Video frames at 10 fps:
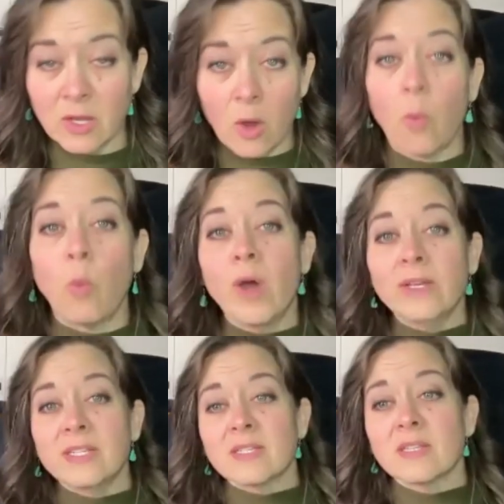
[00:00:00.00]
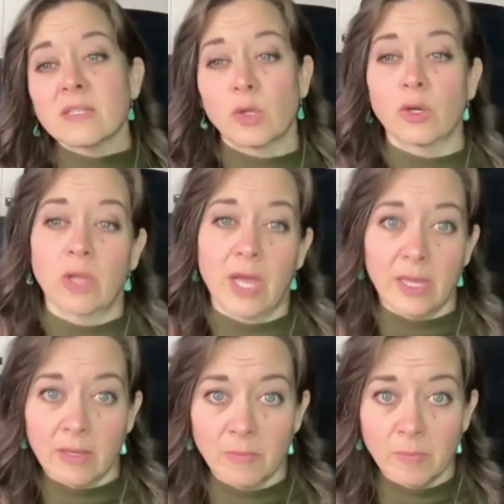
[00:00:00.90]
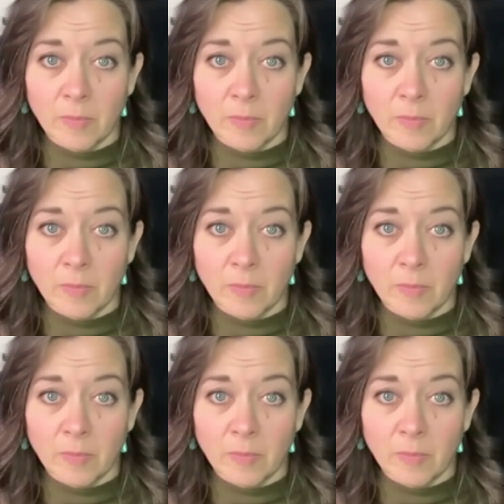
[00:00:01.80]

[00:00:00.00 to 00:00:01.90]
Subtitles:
So what does this look like